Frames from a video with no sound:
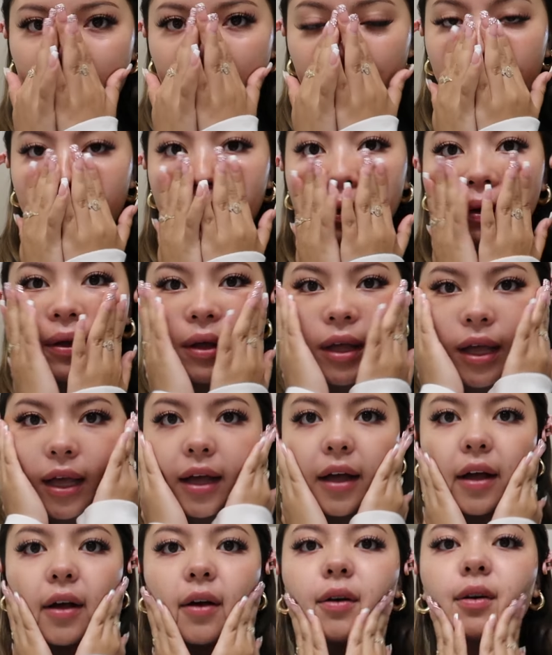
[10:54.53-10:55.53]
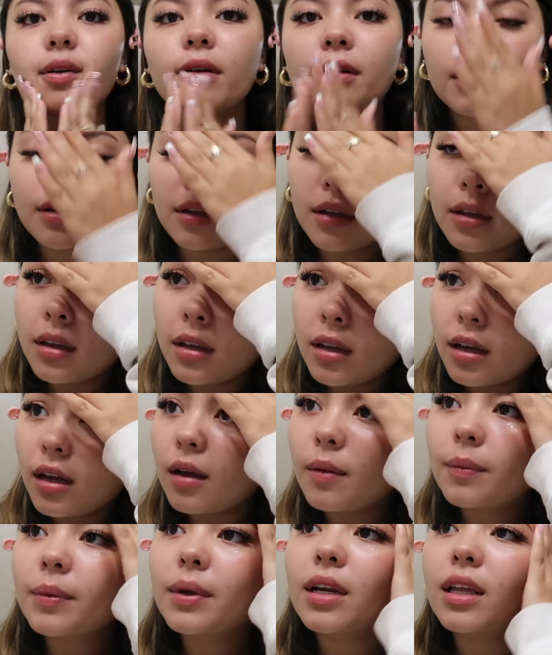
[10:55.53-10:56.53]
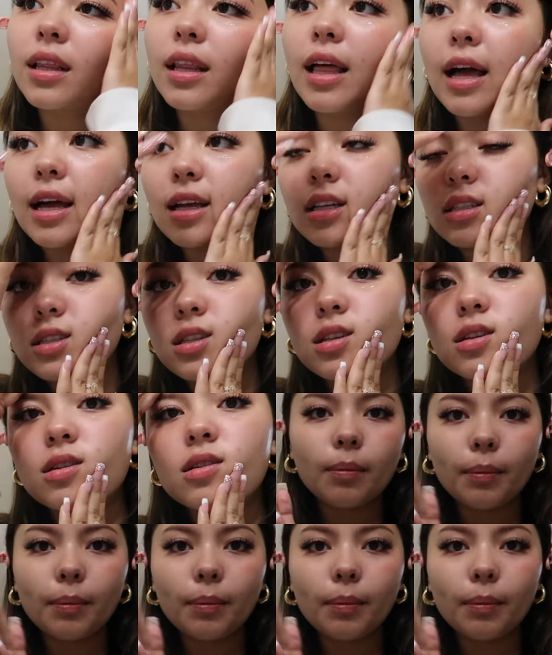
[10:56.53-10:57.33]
I don't know how I'm gonna last.